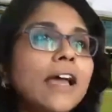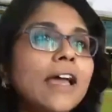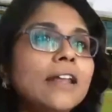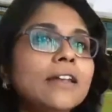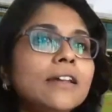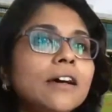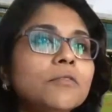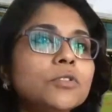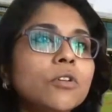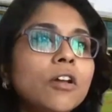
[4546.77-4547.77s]
And
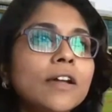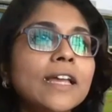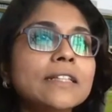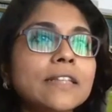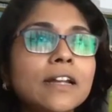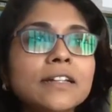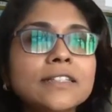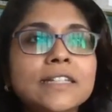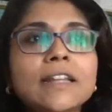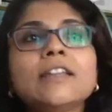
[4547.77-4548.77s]
uh, so long as
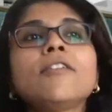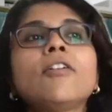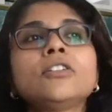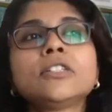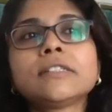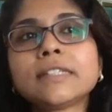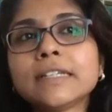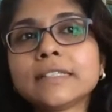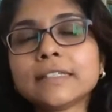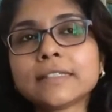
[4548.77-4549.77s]
understanding
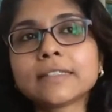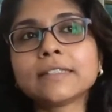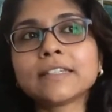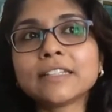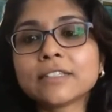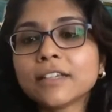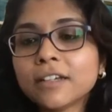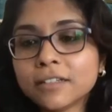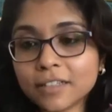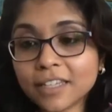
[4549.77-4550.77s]
consciousness is
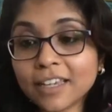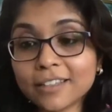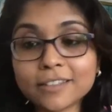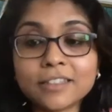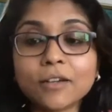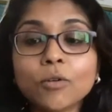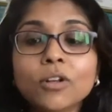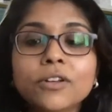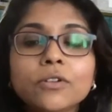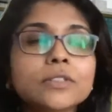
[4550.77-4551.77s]
concerned, yes, the
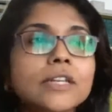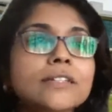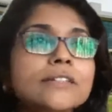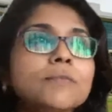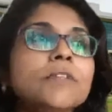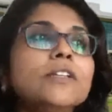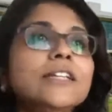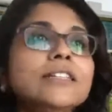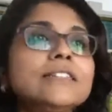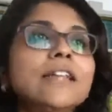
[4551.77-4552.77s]
whole neuroscience
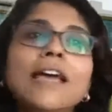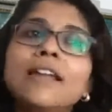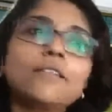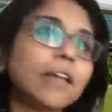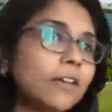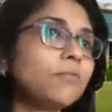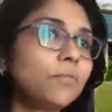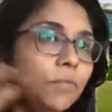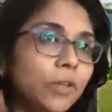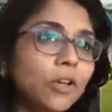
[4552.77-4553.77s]
community is in, and,
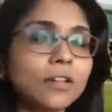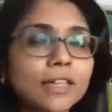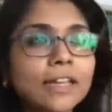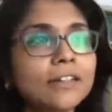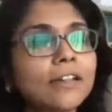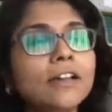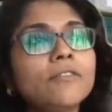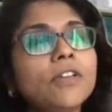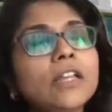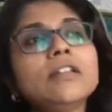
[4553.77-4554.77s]
and beyond that
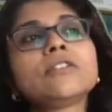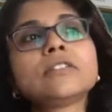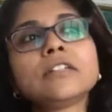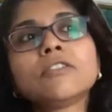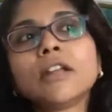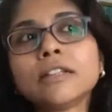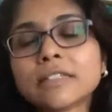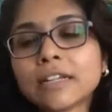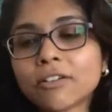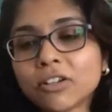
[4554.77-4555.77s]
are very interested to
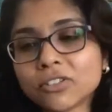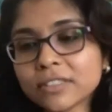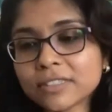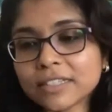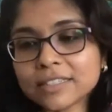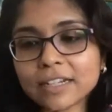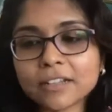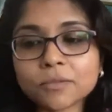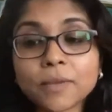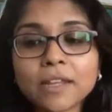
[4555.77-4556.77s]
understand consciousness.
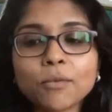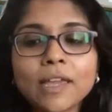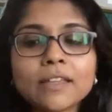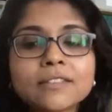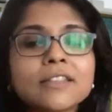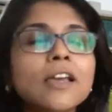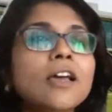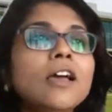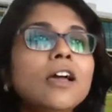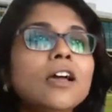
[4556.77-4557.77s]
There are many ways
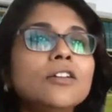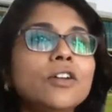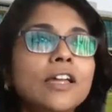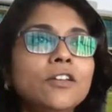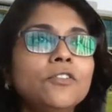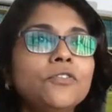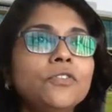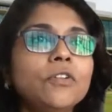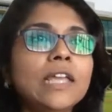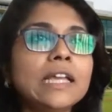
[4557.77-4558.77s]
to kind of
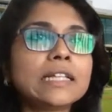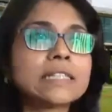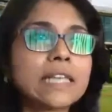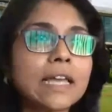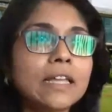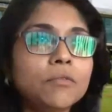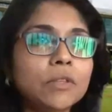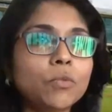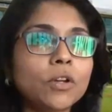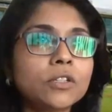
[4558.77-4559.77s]
reconcile
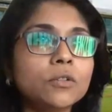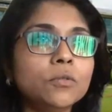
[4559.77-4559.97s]
with what